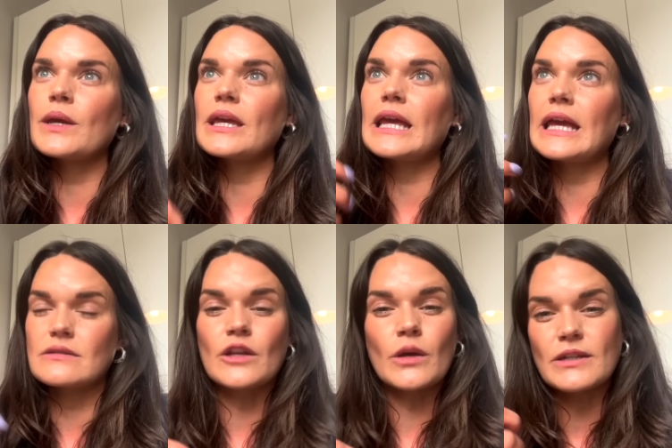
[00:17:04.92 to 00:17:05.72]
who he
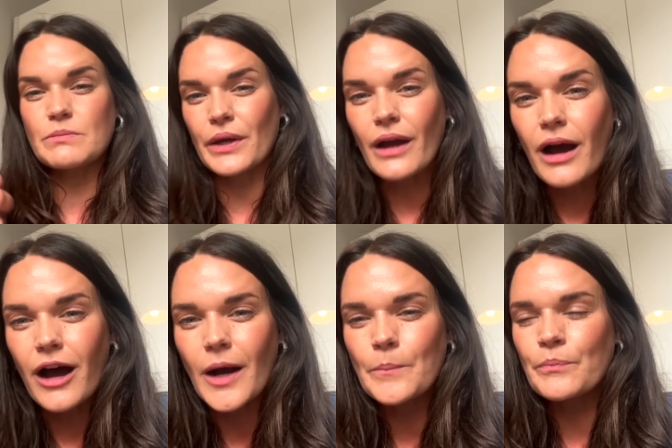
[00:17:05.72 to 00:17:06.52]
is and who he's
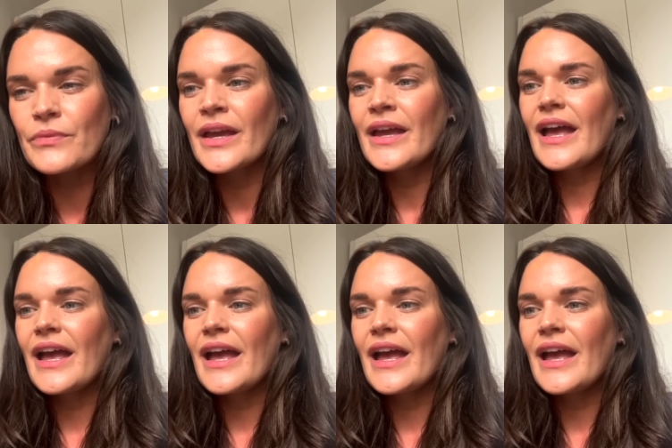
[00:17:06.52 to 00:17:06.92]
become.